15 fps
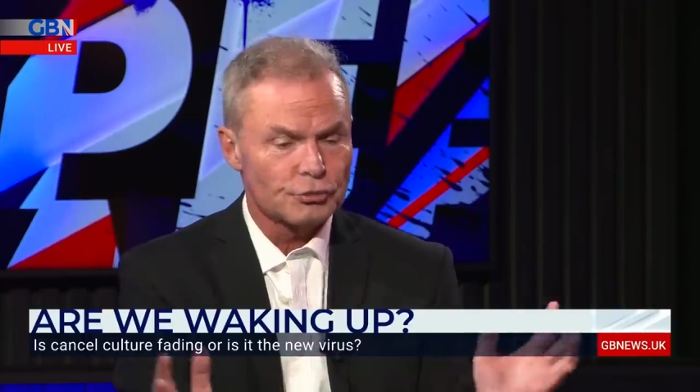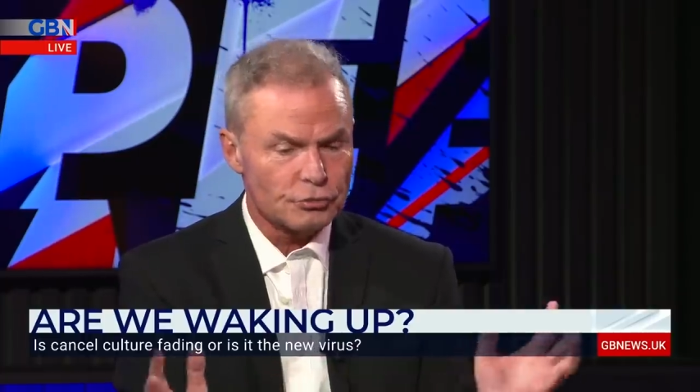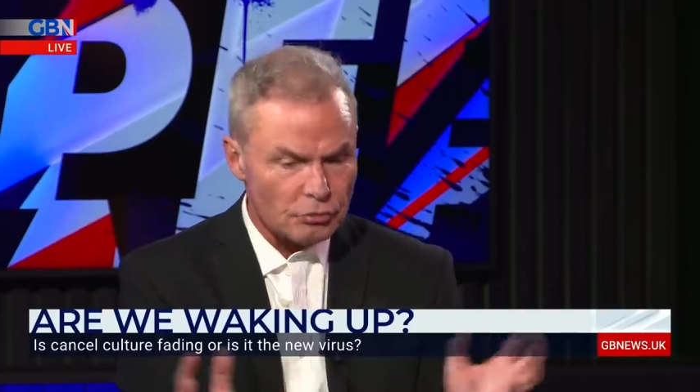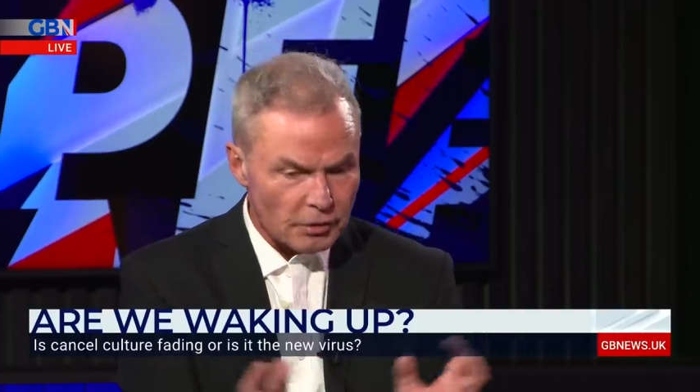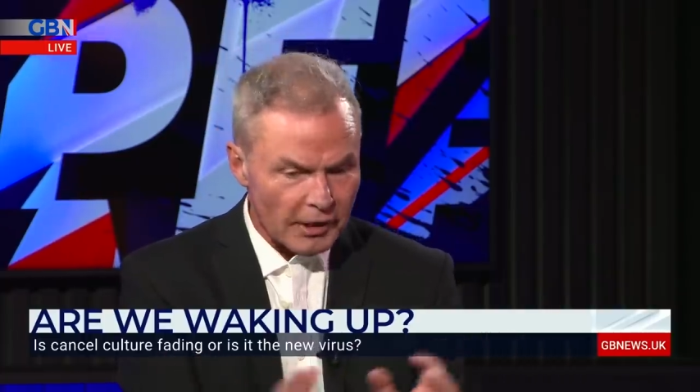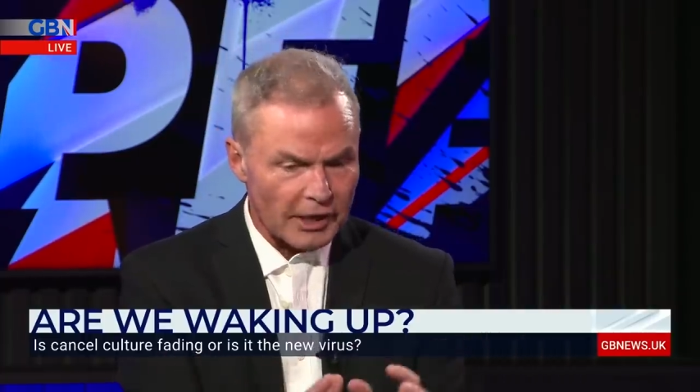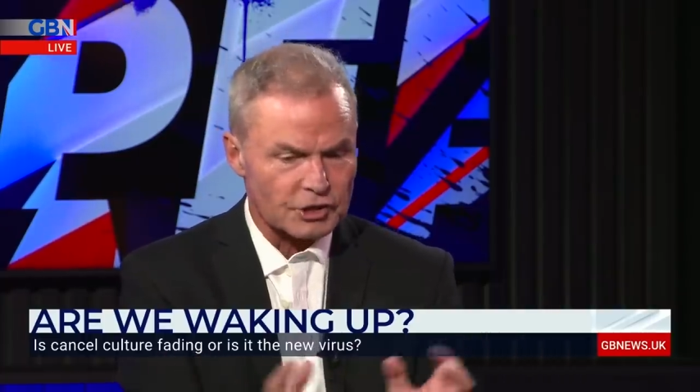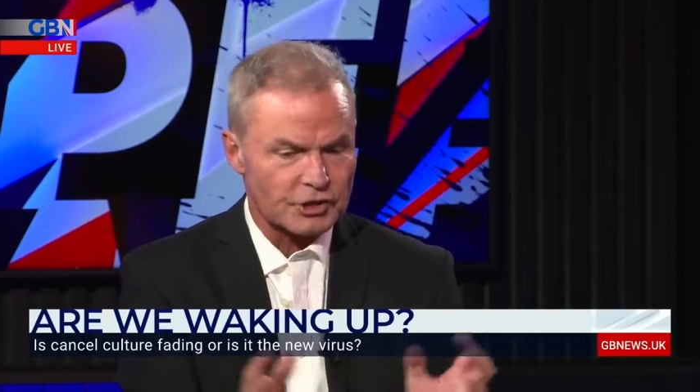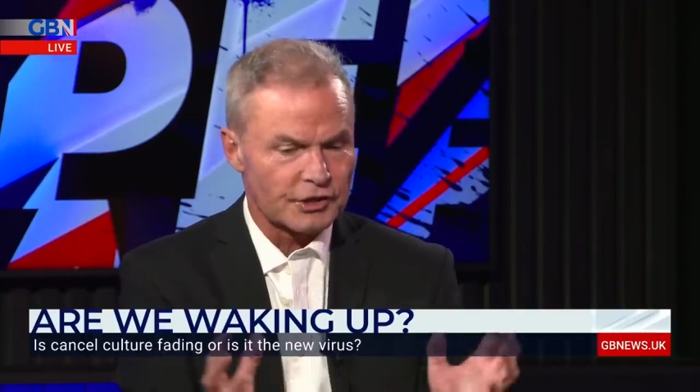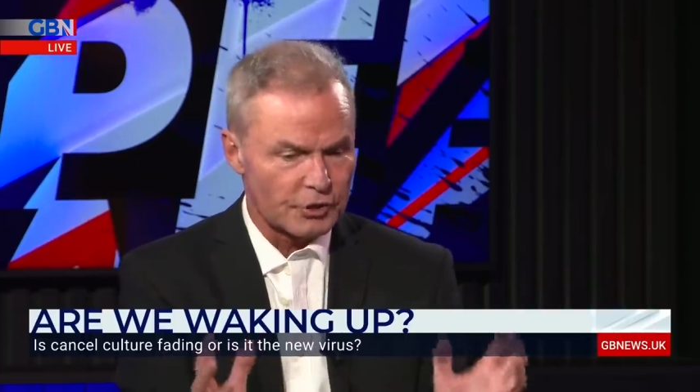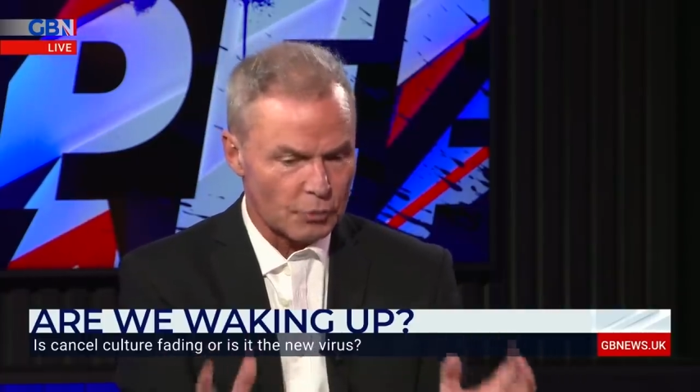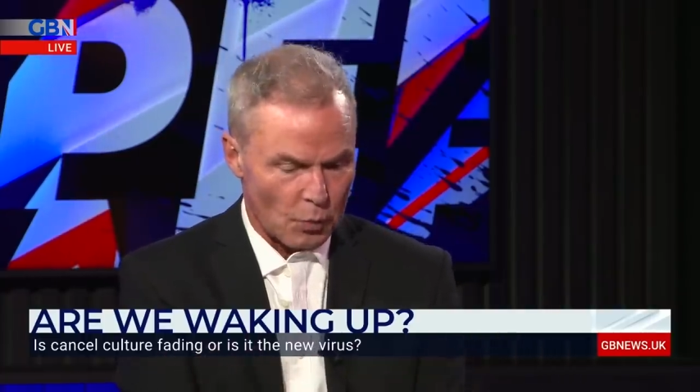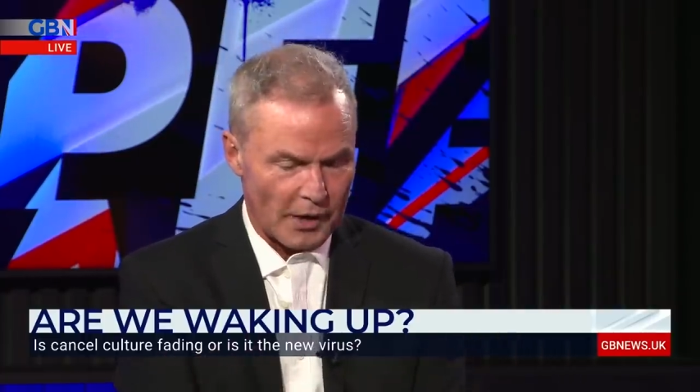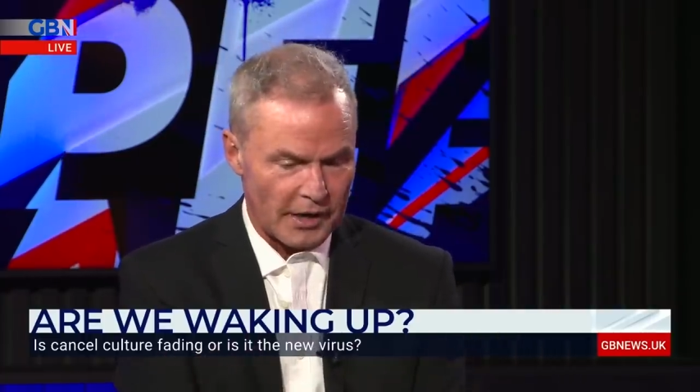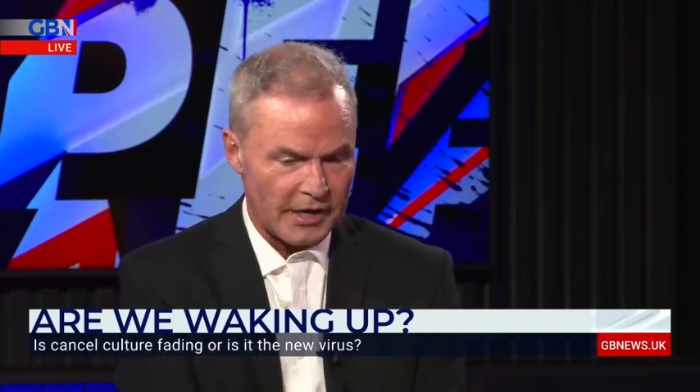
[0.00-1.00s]
dual
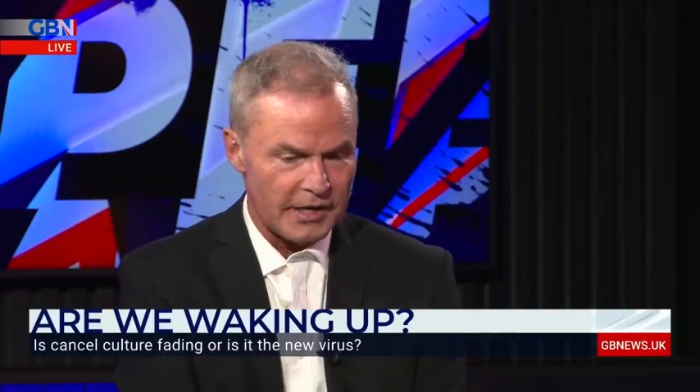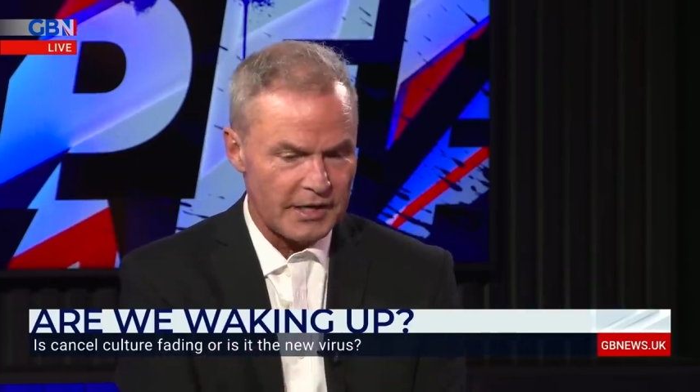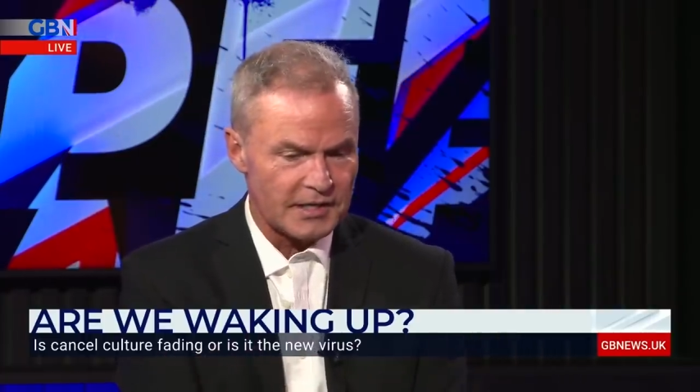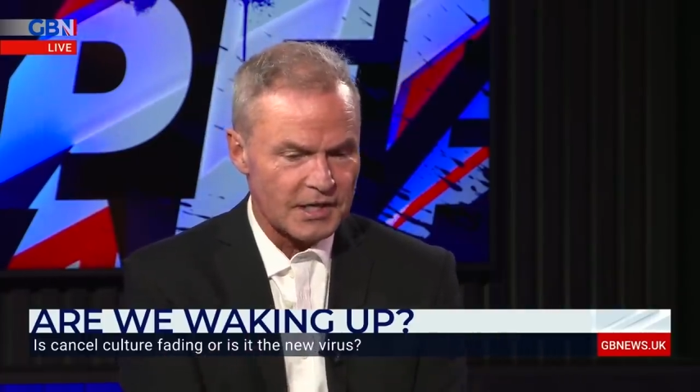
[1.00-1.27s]
action in a way.